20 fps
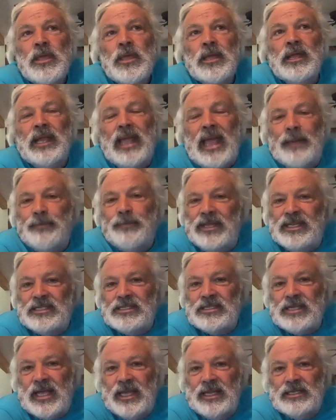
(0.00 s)
glamping
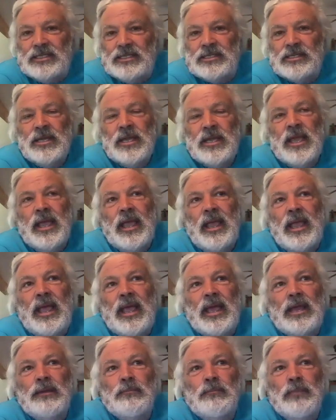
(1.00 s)
sites
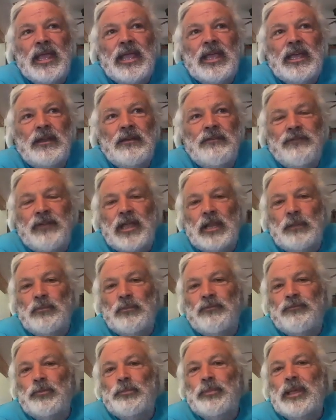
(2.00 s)
and making it
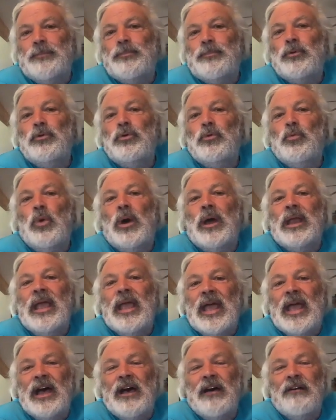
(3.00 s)
available for people who want to
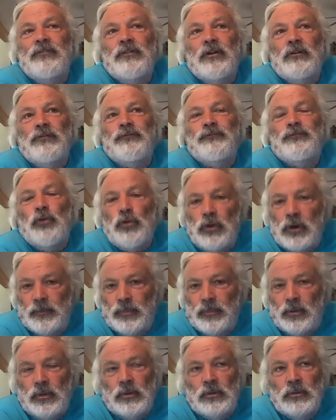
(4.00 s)
have
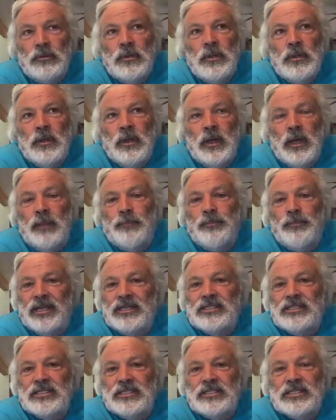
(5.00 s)
affordable
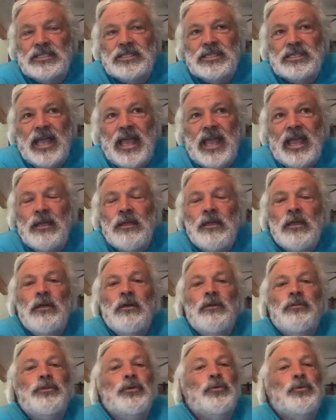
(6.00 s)
places to stay.
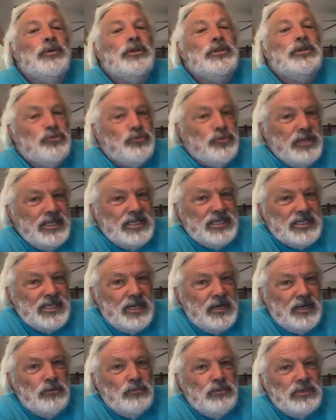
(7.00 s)
The retreat
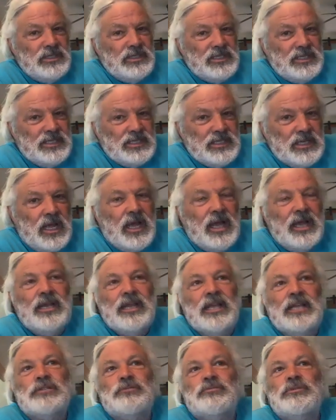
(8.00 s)
center was designed
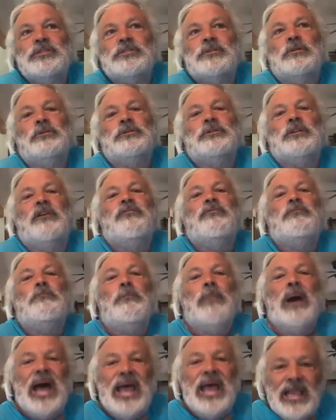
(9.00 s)
as a result of
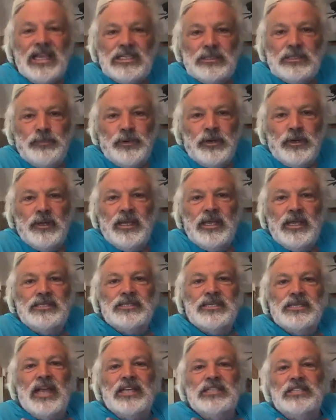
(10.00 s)
my
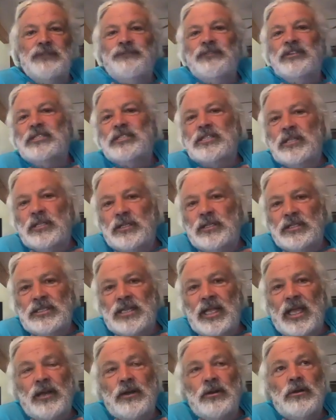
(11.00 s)
experience as a
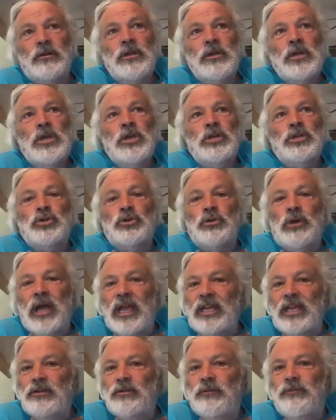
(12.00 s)
facilitator,
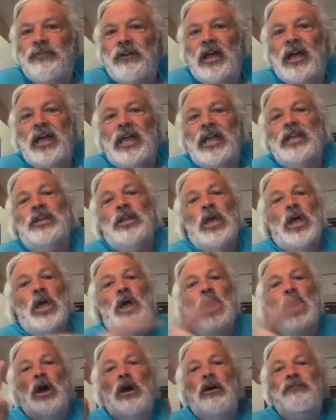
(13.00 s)
trying to find
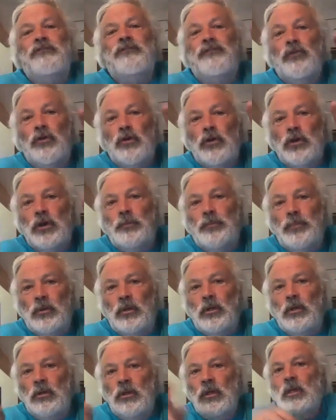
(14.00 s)

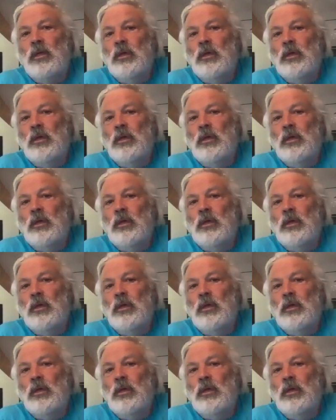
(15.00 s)
affordable